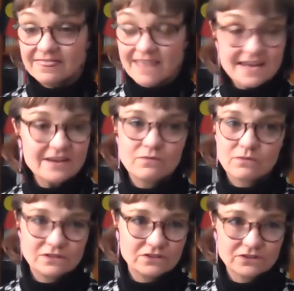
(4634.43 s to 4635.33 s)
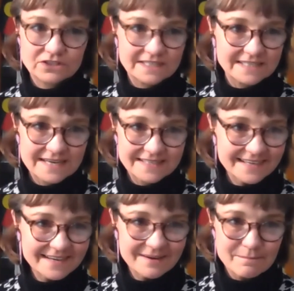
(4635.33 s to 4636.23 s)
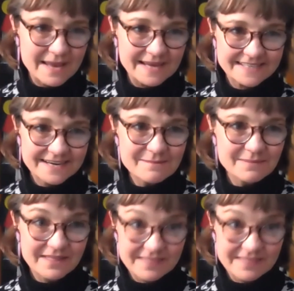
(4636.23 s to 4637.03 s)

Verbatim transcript: they didn't want dodgy data made up.